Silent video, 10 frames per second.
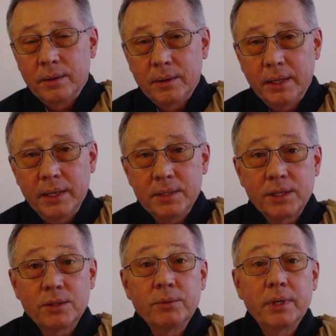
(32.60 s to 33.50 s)
Case
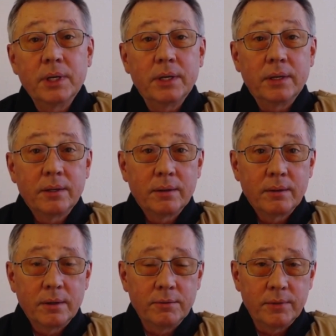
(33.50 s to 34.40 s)
3
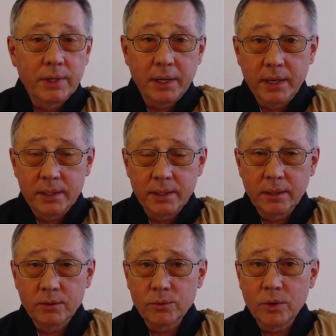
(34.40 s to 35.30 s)
of the
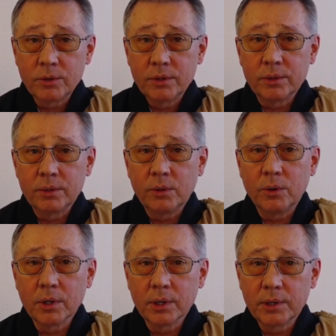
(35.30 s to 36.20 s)
Heikigan Roku,
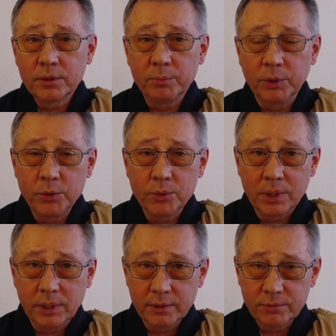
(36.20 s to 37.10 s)
or the Blue
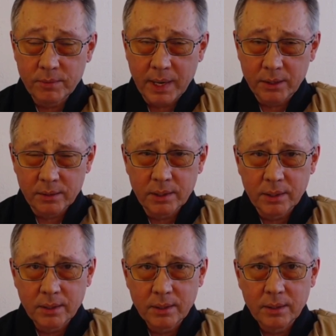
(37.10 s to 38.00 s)
Cliff Record.
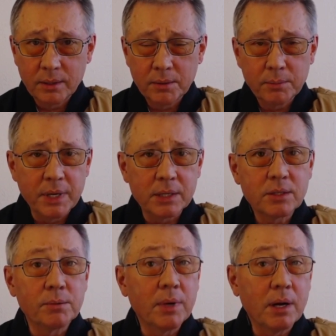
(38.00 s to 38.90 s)

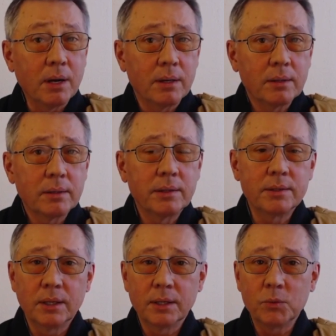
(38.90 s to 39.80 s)
Master Ma
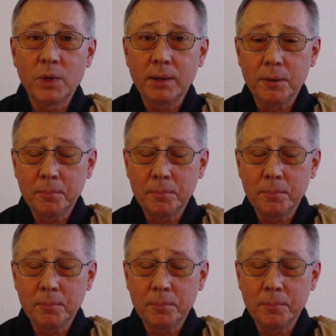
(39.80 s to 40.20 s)
is unwell.